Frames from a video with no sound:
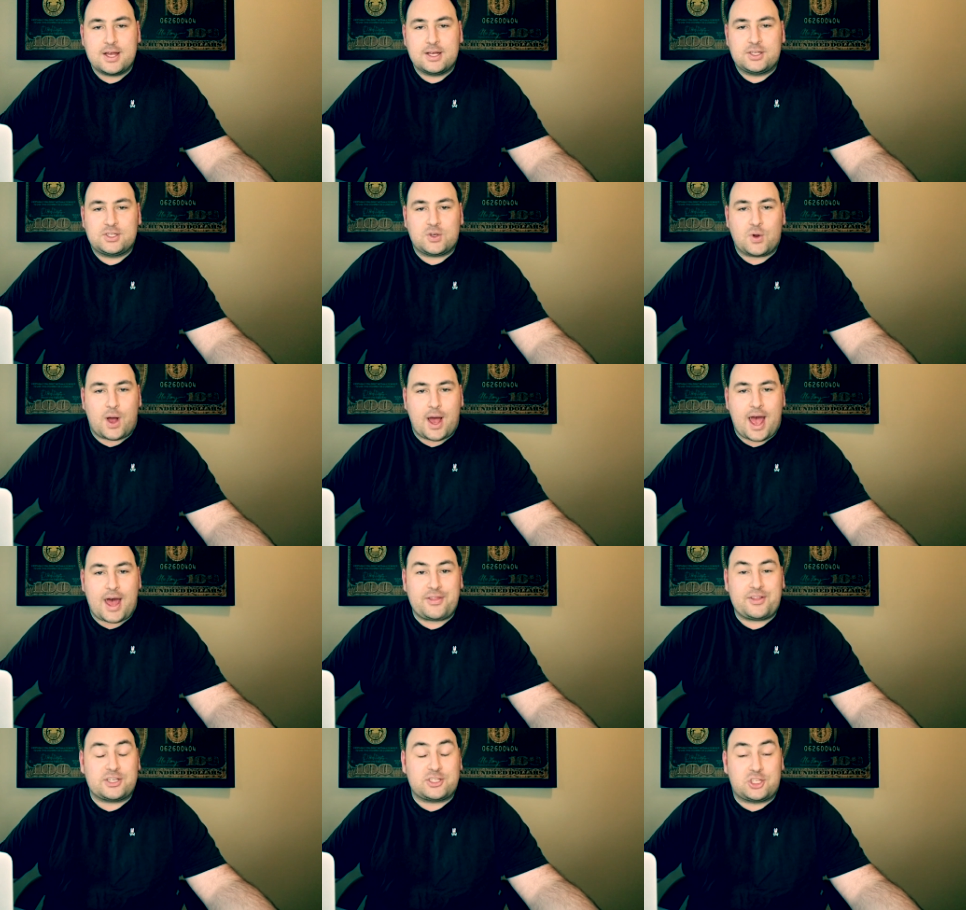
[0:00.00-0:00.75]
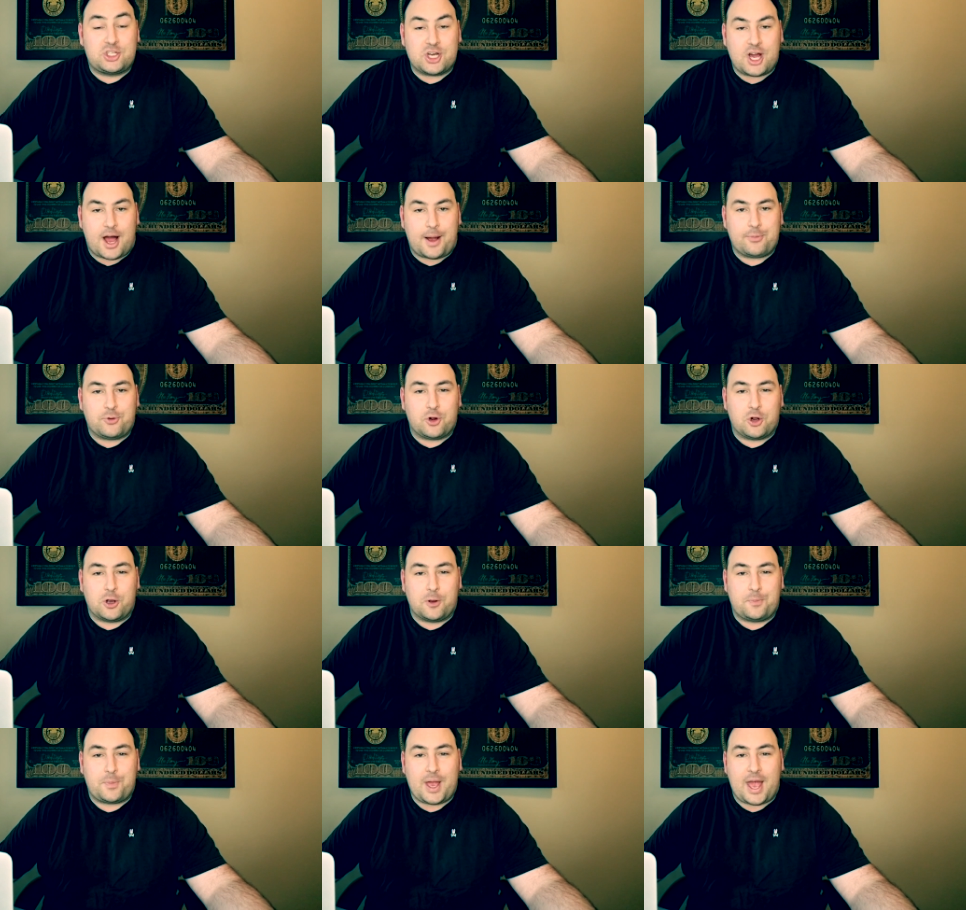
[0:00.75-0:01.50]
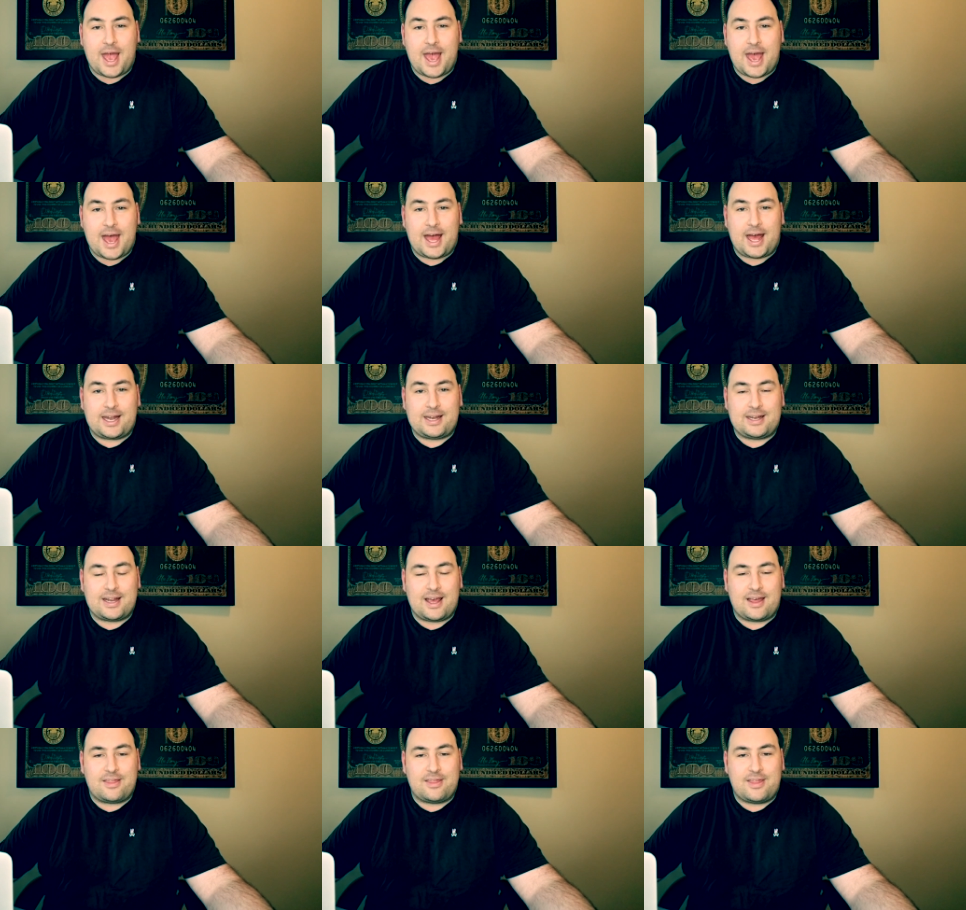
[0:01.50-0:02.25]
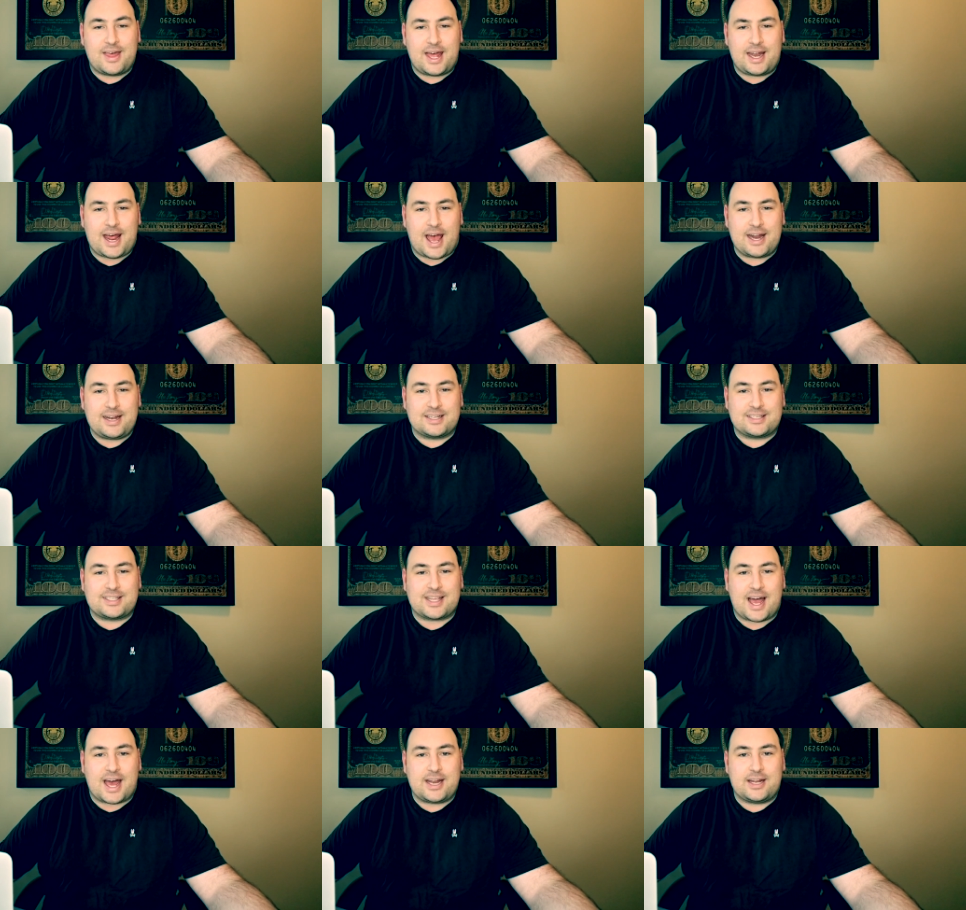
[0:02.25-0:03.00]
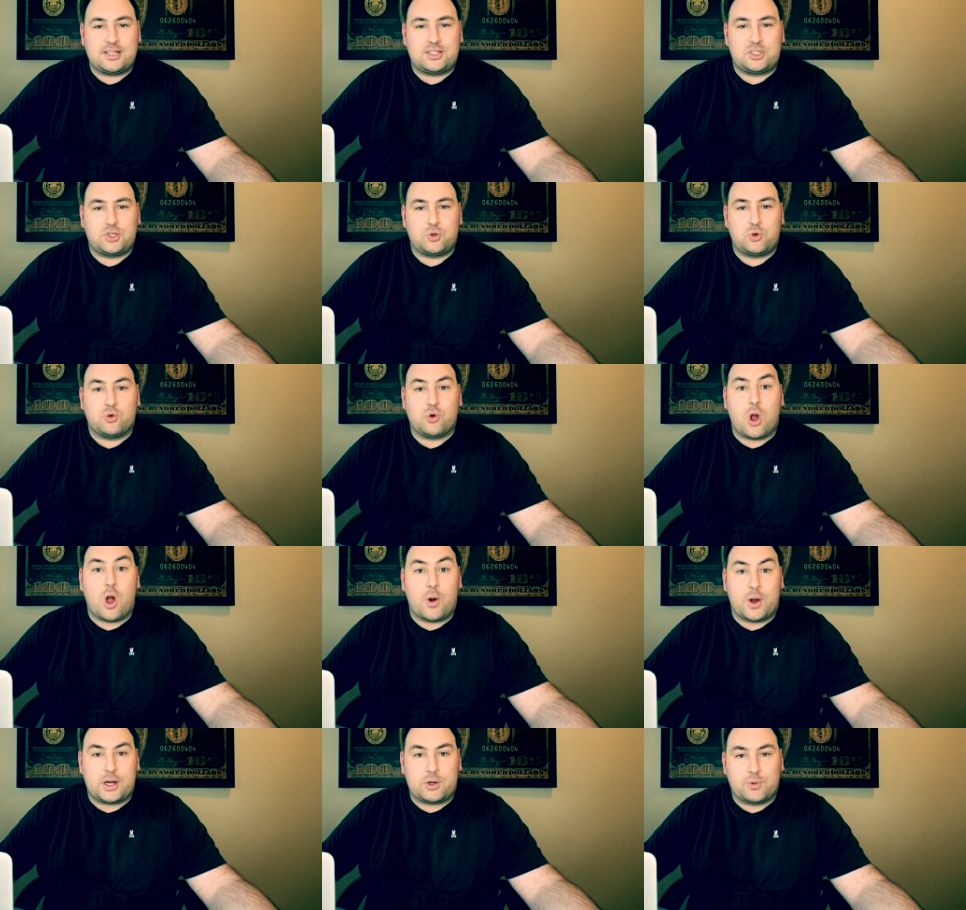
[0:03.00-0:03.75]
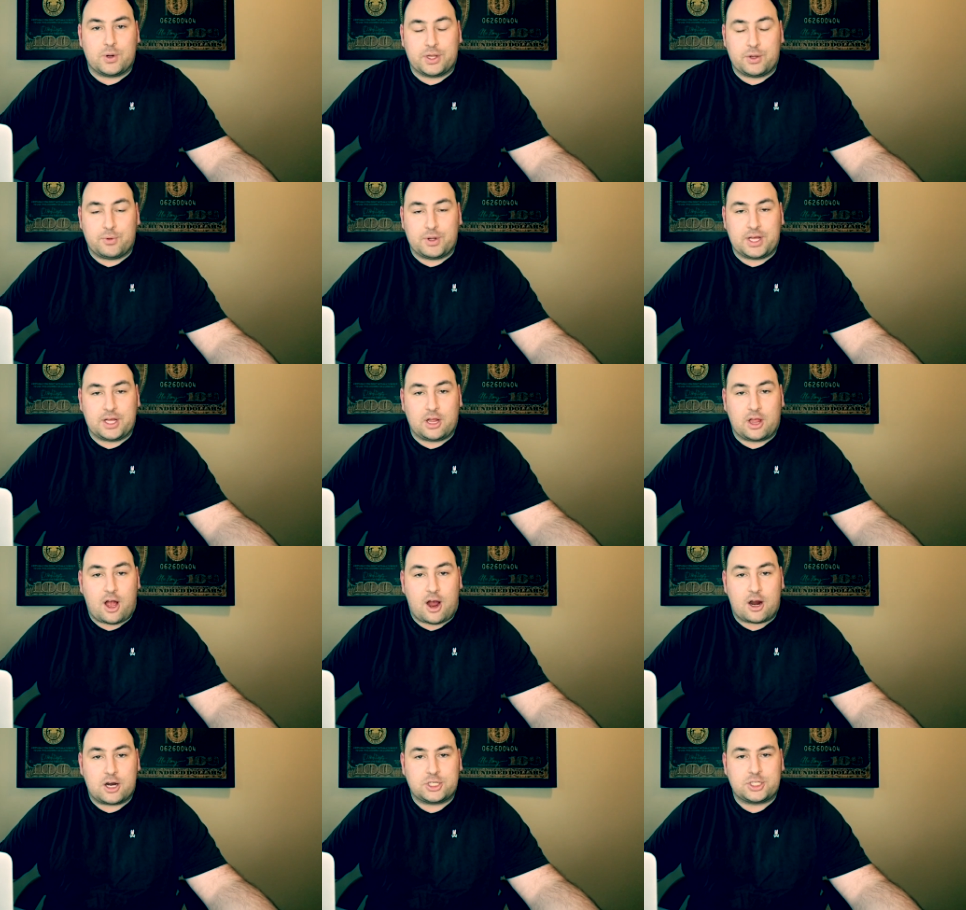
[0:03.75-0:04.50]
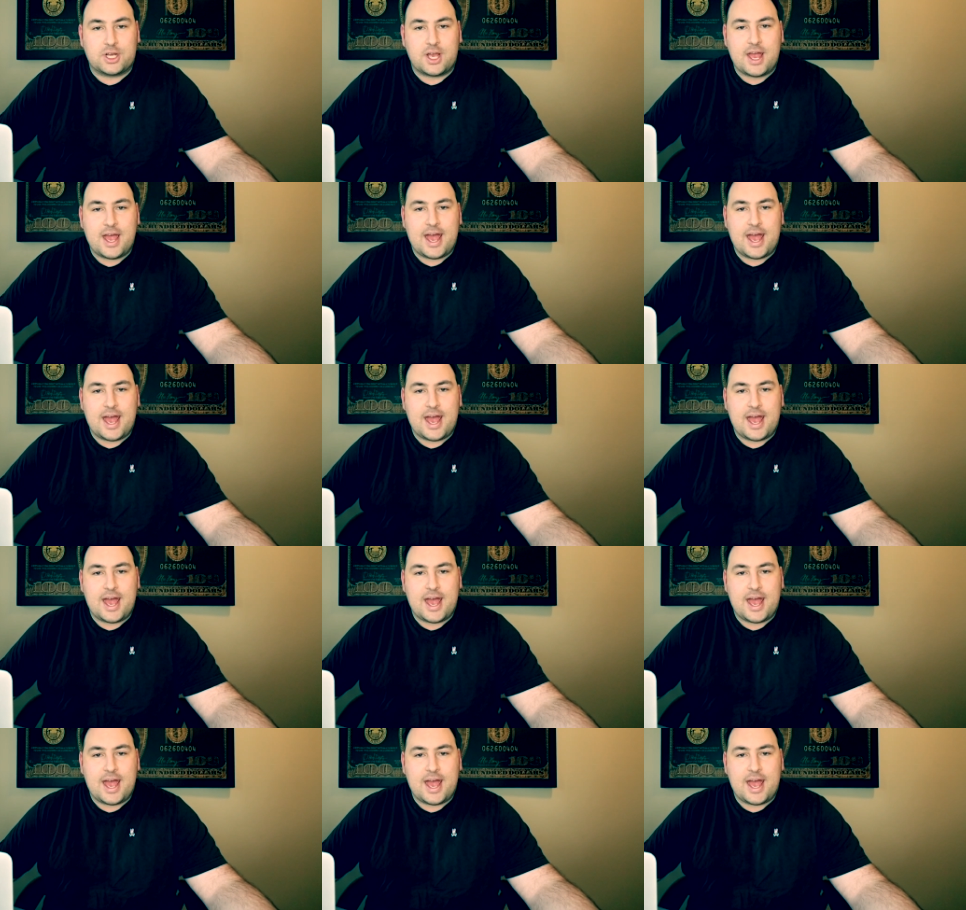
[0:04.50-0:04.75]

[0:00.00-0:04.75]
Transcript: So I had this job group, and then I decided to grow it really, really large.